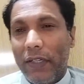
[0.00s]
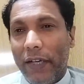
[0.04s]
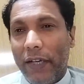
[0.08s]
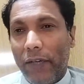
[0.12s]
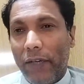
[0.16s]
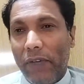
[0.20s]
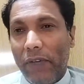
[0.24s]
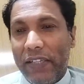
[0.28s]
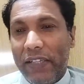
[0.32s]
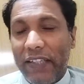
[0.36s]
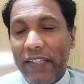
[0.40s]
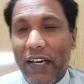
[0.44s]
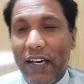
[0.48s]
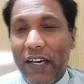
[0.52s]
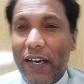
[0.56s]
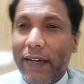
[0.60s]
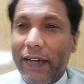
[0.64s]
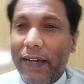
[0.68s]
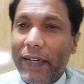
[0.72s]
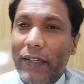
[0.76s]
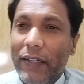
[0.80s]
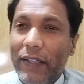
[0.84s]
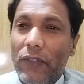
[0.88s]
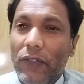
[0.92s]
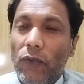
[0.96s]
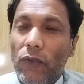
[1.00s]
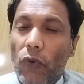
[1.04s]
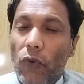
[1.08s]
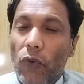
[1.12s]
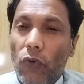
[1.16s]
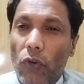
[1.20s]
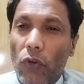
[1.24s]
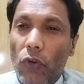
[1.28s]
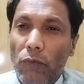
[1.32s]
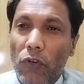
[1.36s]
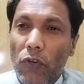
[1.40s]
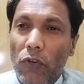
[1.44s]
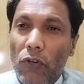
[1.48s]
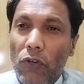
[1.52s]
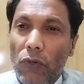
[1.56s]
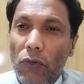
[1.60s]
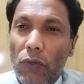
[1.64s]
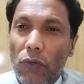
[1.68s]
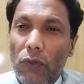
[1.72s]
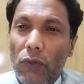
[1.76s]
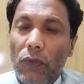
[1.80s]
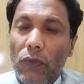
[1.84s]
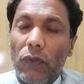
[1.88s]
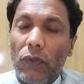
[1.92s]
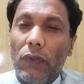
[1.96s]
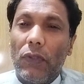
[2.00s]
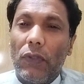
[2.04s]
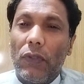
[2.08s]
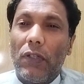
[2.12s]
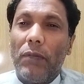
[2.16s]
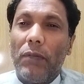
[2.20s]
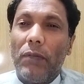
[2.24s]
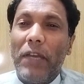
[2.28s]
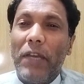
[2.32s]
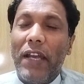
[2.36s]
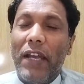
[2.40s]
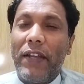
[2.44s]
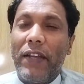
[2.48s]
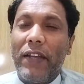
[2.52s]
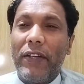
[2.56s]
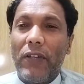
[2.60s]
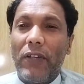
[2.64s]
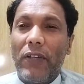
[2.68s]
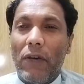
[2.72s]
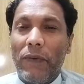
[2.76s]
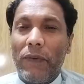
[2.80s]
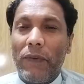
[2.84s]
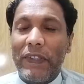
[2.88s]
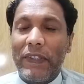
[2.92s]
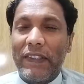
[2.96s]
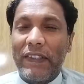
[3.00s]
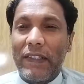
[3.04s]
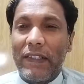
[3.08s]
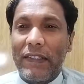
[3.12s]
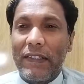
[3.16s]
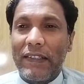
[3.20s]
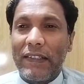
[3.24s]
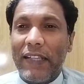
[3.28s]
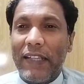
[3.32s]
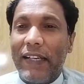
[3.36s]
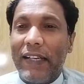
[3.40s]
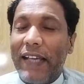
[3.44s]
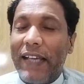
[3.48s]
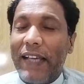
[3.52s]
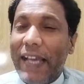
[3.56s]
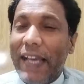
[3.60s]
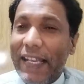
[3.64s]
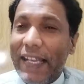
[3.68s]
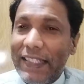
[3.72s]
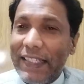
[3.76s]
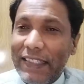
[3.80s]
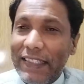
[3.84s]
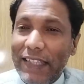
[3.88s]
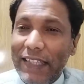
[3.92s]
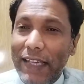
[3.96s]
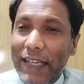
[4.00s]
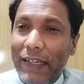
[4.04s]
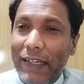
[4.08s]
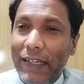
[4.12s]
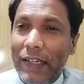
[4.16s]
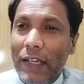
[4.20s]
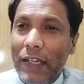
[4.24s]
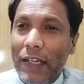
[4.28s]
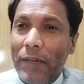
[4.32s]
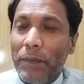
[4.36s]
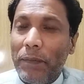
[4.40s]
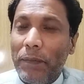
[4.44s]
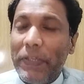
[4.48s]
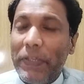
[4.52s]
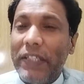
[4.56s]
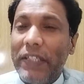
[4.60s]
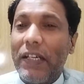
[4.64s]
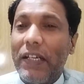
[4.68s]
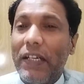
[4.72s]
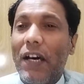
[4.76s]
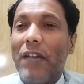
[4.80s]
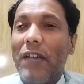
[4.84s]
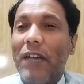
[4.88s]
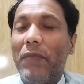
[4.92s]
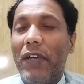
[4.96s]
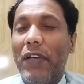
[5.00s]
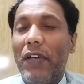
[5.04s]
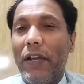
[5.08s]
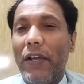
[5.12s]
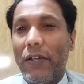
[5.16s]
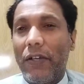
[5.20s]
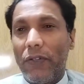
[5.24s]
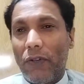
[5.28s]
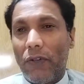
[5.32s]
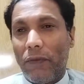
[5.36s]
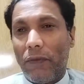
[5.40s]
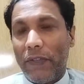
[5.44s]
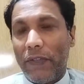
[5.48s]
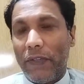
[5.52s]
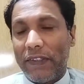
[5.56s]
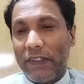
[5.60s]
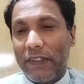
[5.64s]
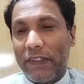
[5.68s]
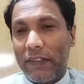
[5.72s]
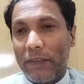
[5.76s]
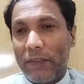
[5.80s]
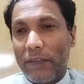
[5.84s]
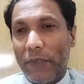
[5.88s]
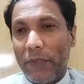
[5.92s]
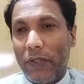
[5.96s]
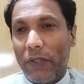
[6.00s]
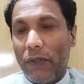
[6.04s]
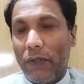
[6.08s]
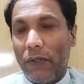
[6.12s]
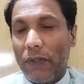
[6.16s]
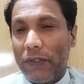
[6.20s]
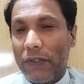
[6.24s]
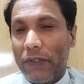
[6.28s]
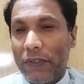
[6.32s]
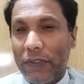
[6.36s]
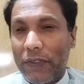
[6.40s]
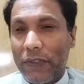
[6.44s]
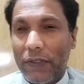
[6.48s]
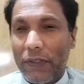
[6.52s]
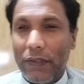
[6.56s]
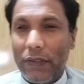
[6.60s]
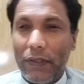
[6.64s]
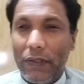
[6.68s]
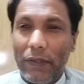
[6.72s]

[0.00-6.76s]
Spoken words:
it will target Oromo military officers and SNNPR military officers, because